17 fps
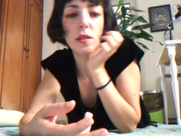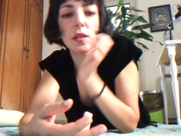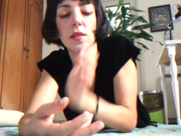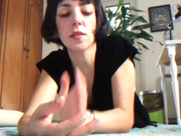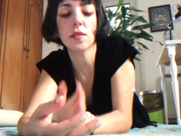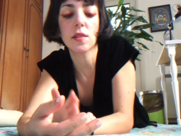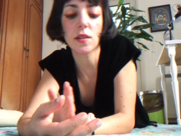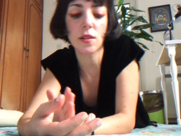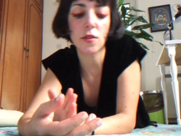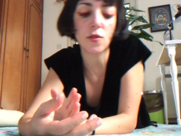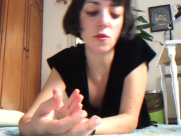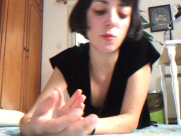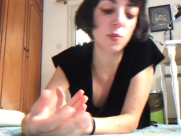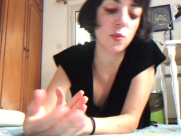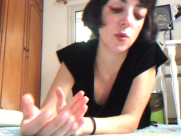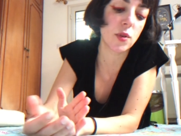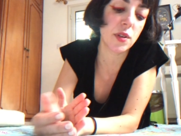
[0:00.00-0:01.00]
This series
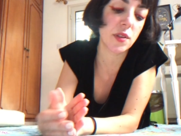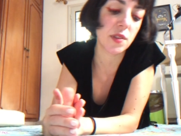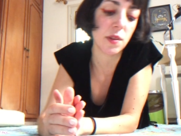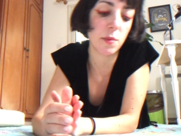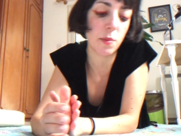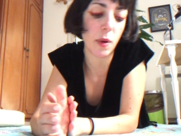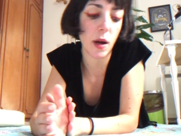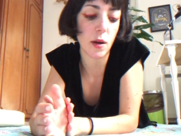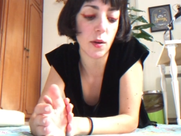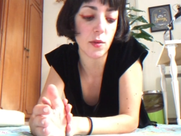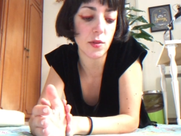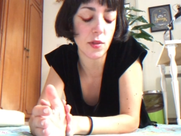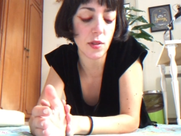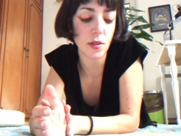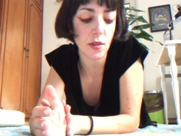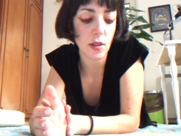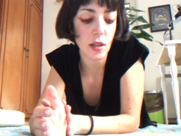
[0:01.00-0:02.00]
of books is
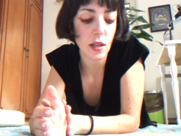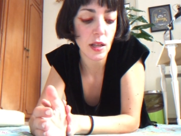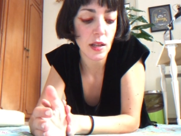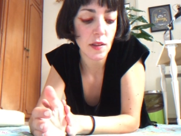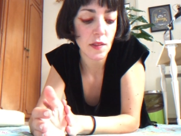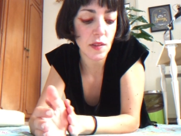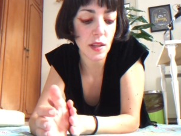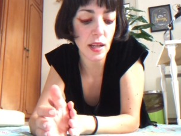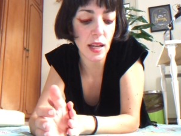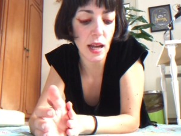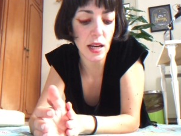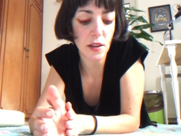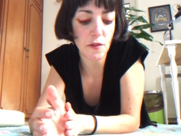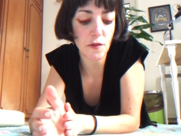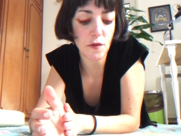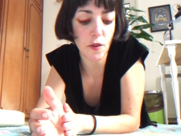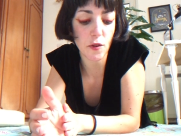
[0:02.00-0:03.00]
about the
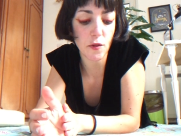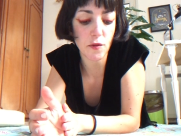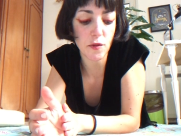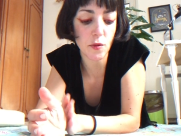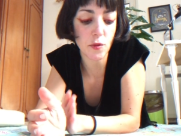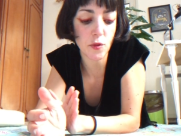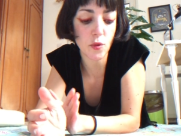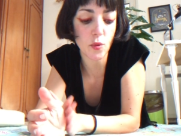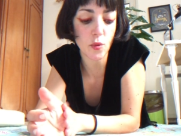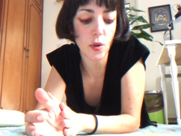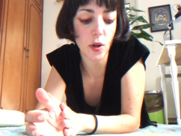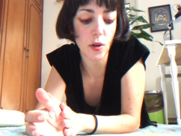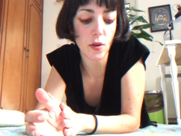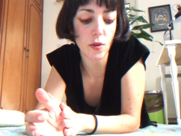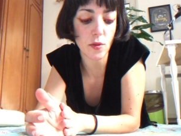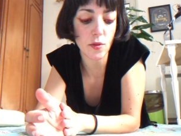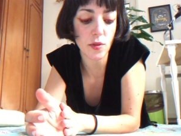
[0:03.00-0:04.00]
life of two
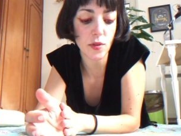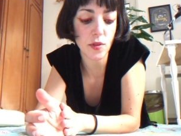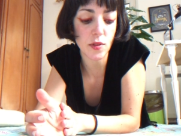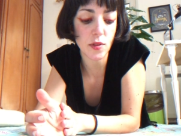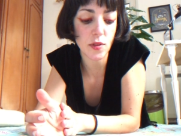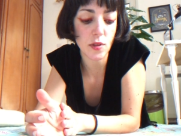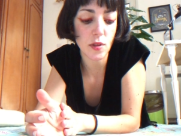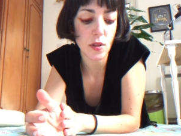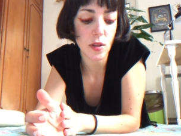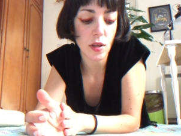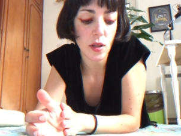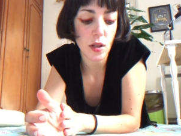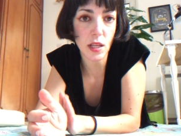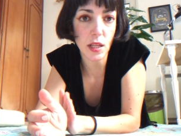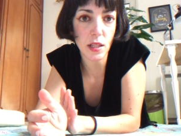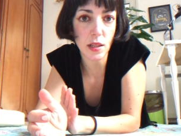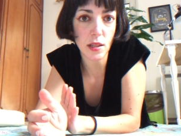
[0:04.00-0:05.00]
girls
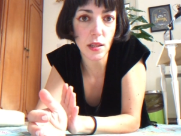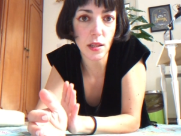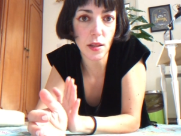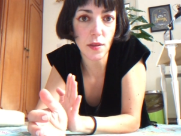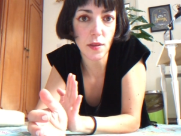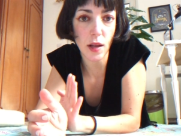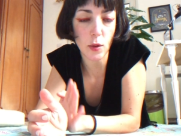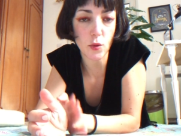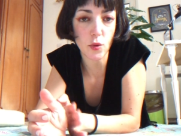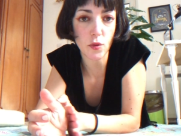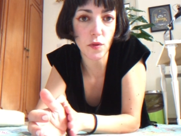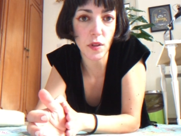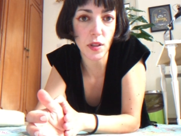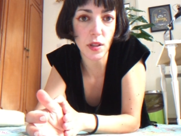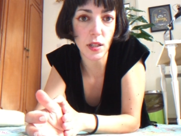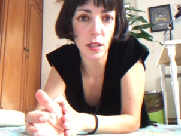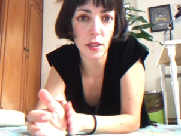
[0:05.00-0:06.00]
in the south of
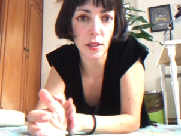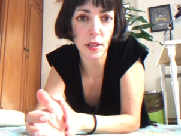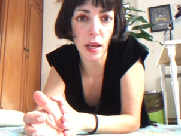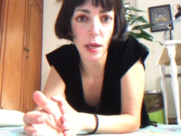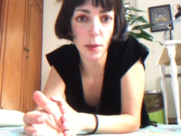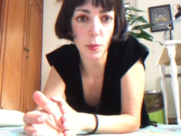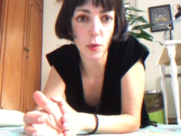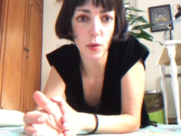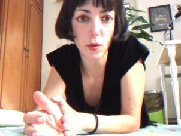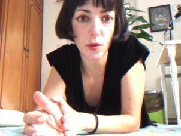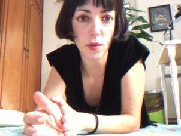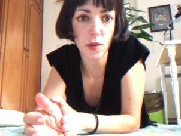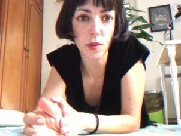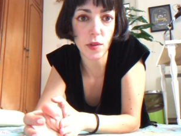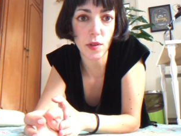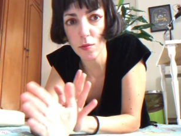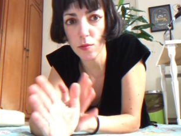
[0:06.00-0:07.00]
Italy,
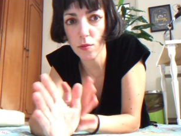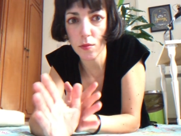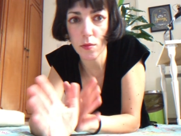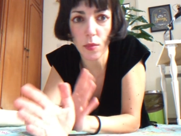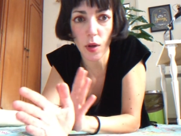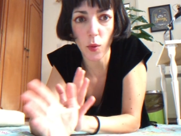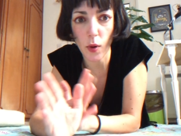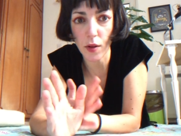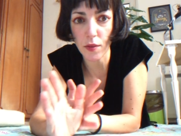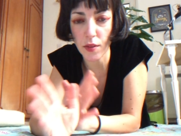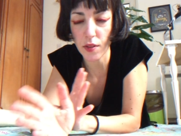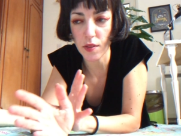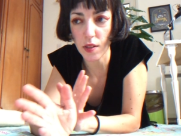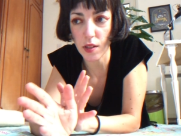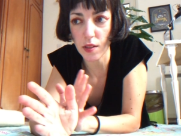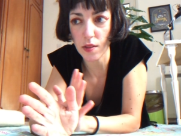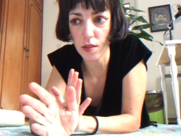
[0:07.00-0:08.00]
Naples, around the
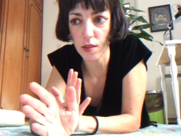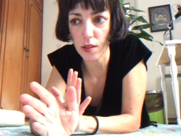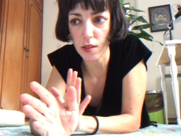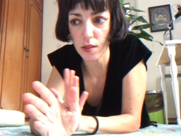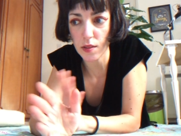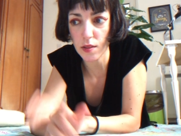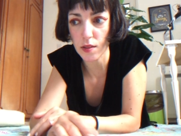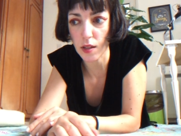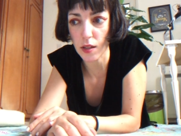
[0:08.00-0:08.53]
60s.